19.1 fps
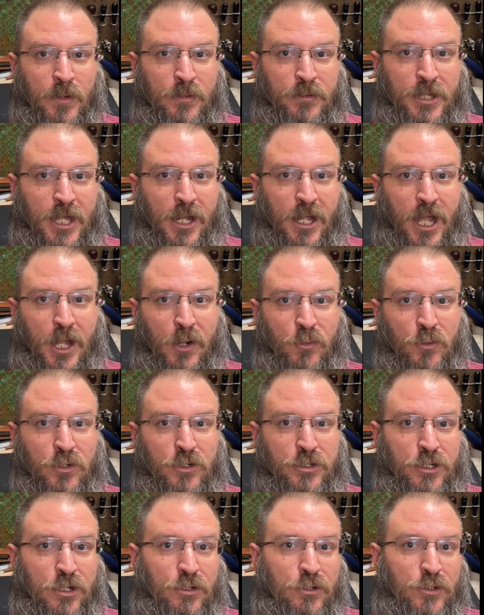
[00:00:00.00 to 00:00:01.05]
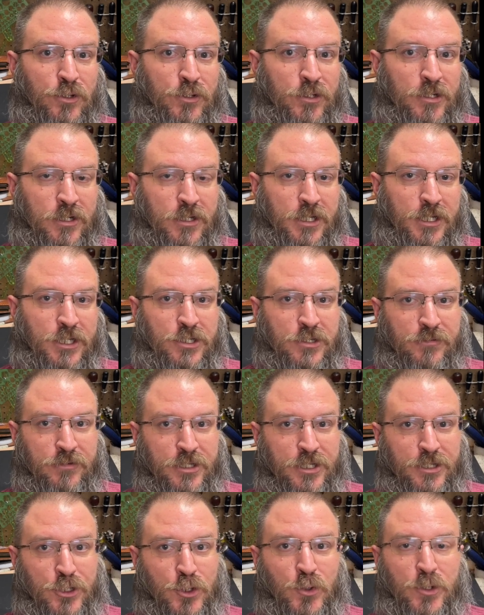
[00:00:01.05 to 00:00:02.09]
that I will include in each of
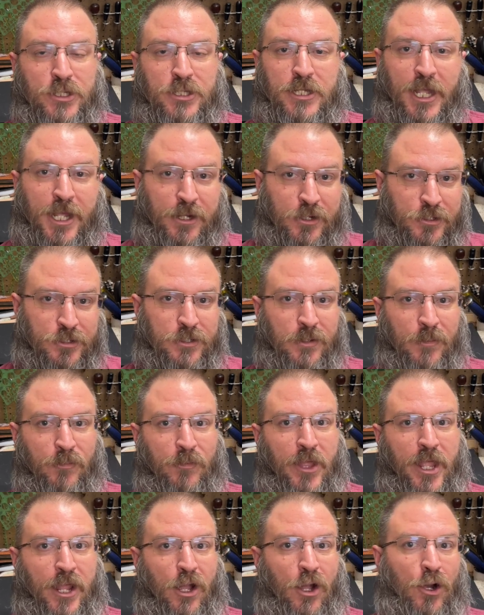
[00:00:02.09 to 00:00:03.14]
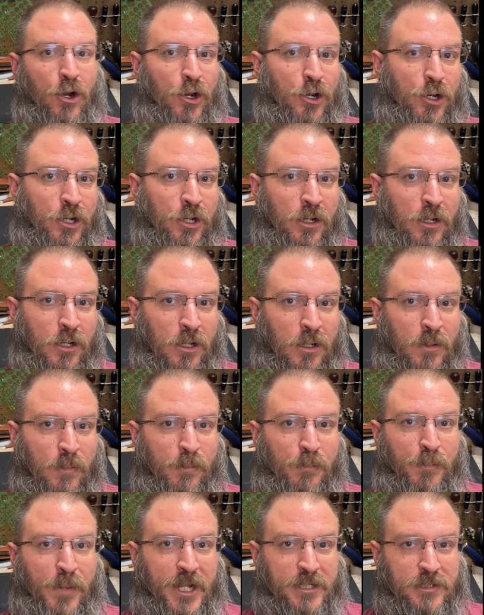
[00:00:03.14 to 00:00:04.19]
these new containers. They are
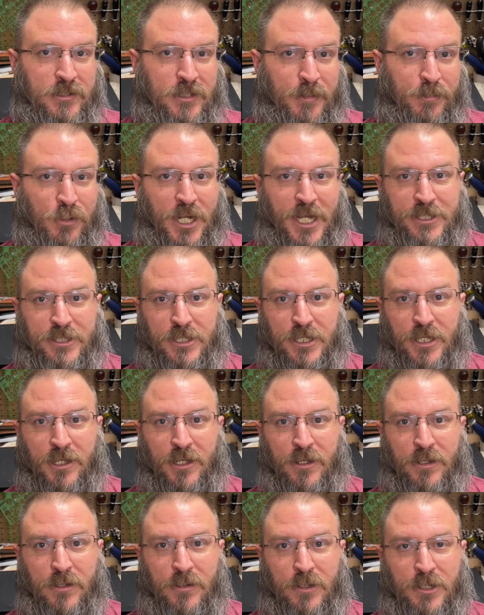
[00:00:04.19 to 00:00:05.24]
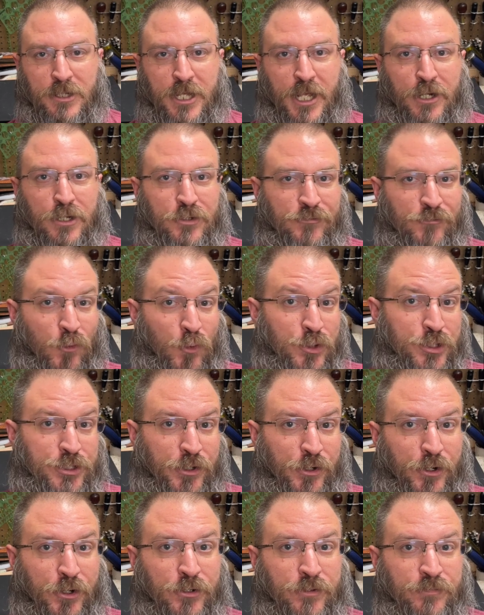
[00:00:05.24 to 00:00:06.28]
basically plastic containers for
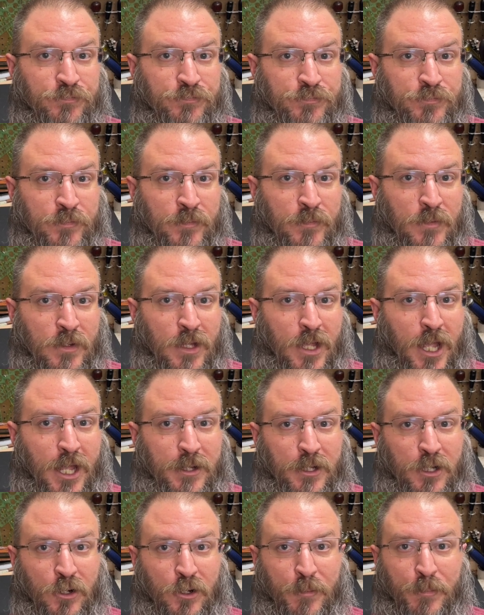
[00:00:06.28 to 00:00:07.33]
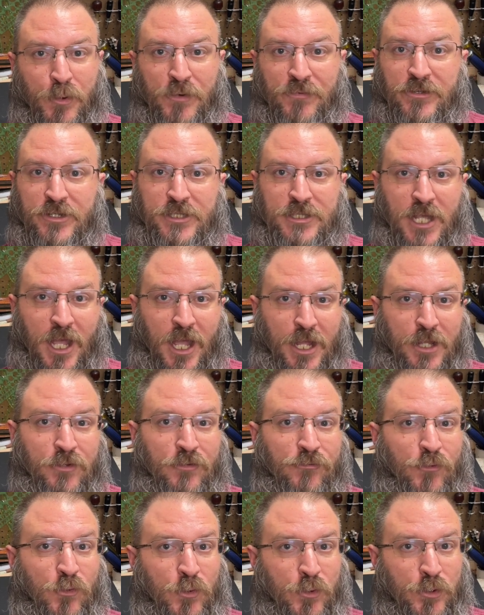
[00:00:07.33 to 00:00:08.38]
cereal and they're the perfect size
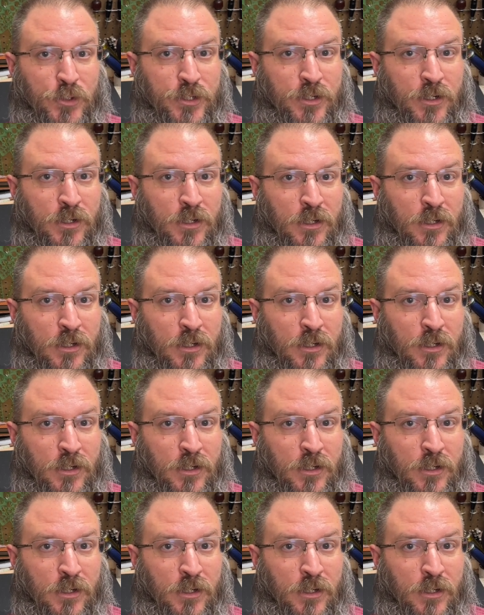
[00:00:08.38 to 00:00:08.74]
for